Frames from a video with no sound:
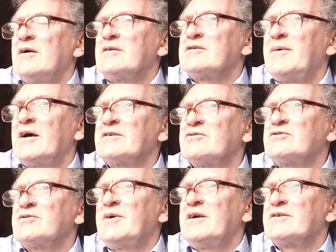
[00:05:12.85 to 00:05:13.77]
tomato,
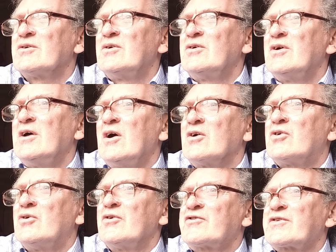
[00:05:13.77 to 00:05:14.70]
tomato,
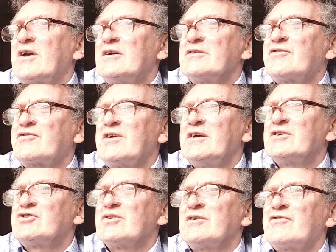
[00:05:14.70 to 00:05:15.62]
Coastguard
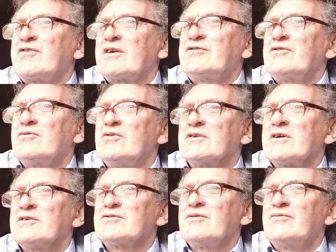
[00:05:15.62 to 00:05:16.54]
Station, a 6-year-old
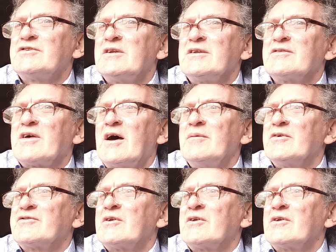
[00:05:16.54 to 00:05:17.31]
out of Dylan Thomas.